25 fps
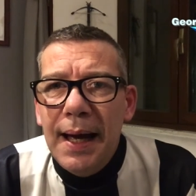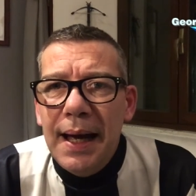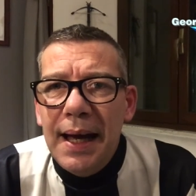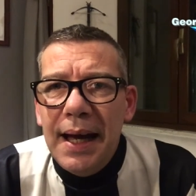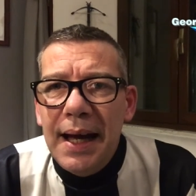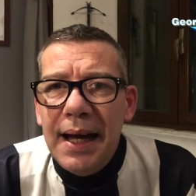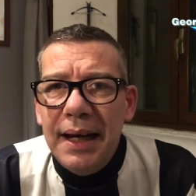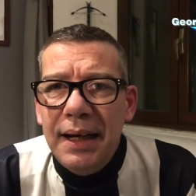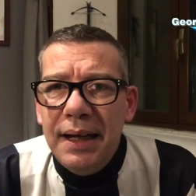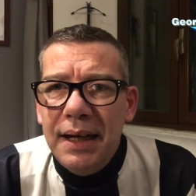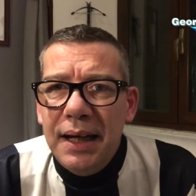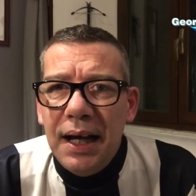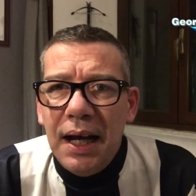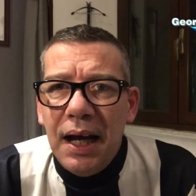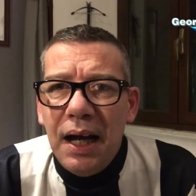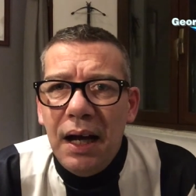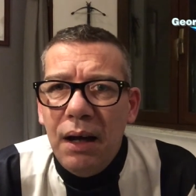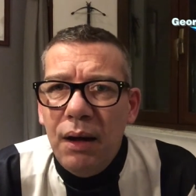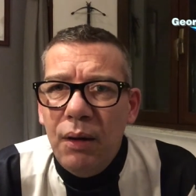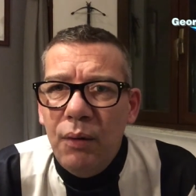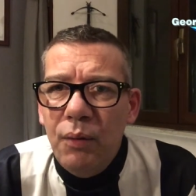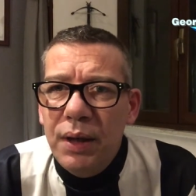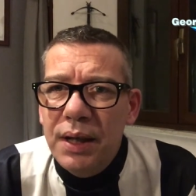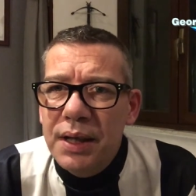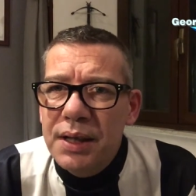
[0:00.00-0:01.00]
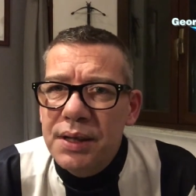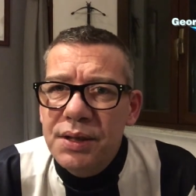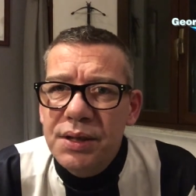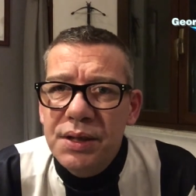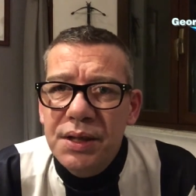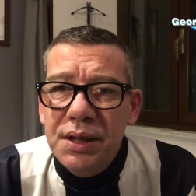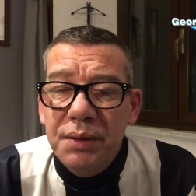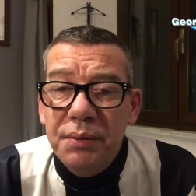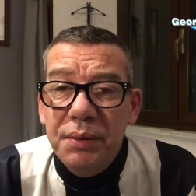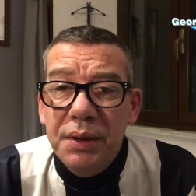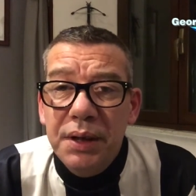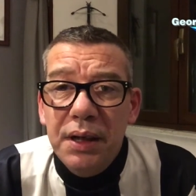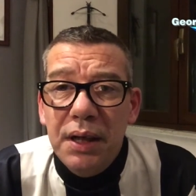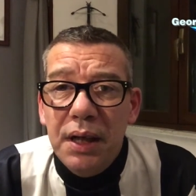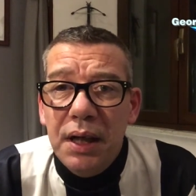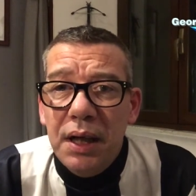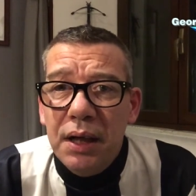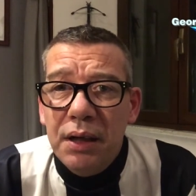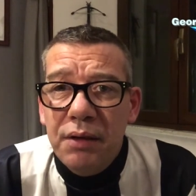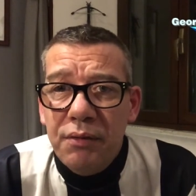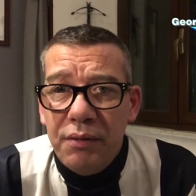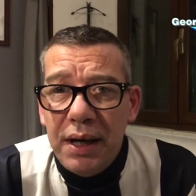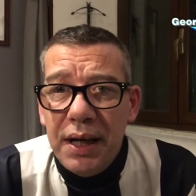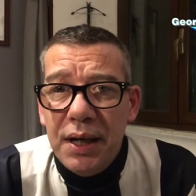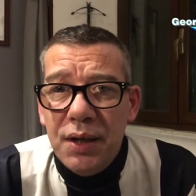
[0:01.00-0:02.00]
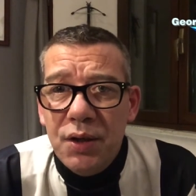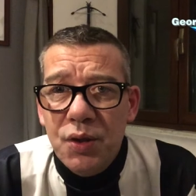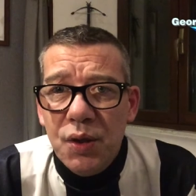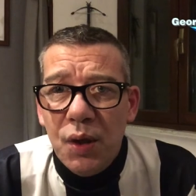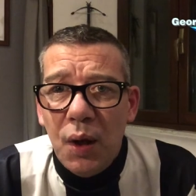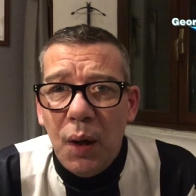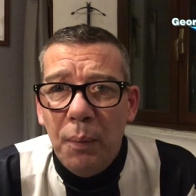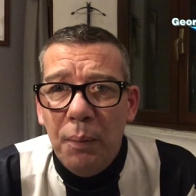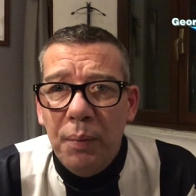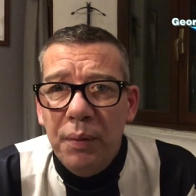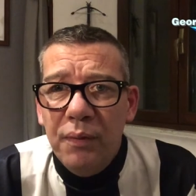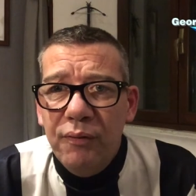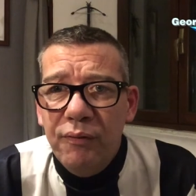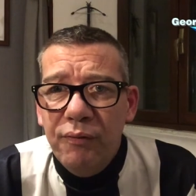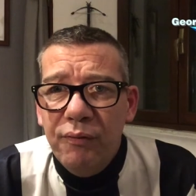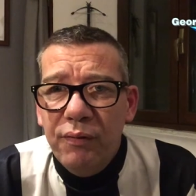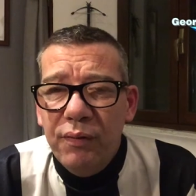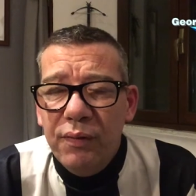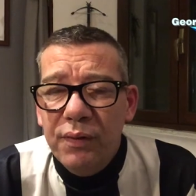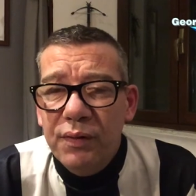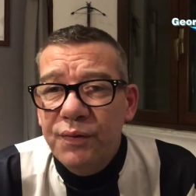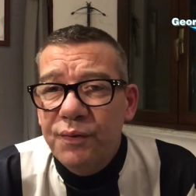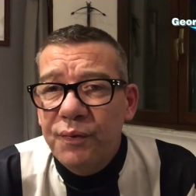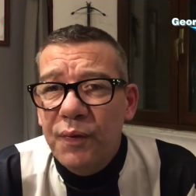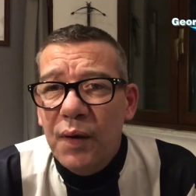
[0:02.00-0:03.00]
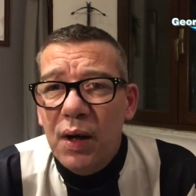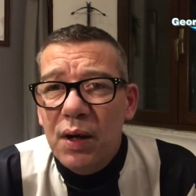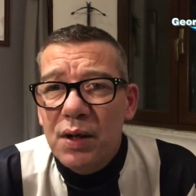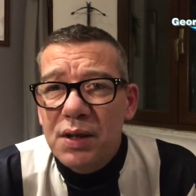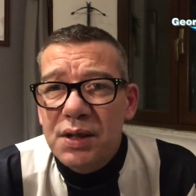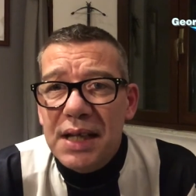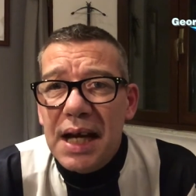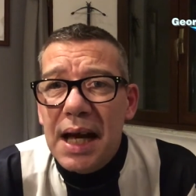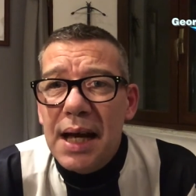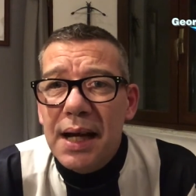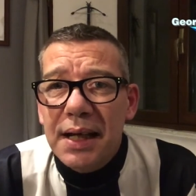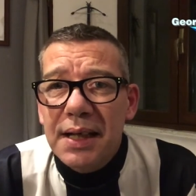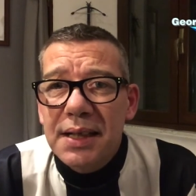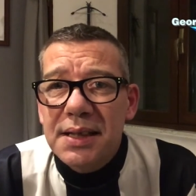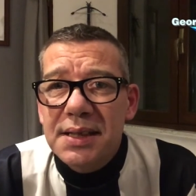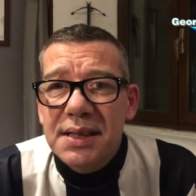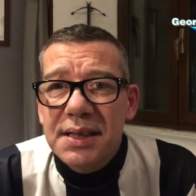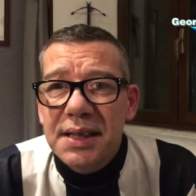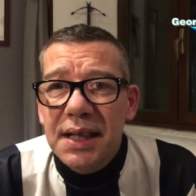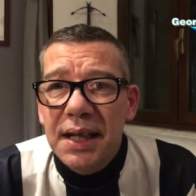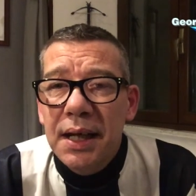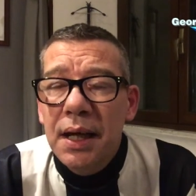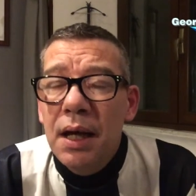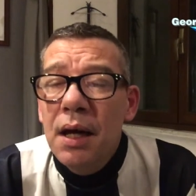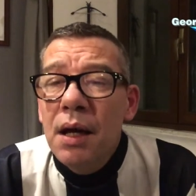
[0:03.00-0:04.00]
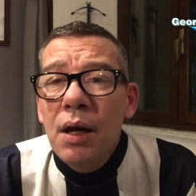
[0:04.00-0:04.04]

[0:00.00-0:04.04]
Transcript: Eddie Howe is doing a great job for as far as I can see.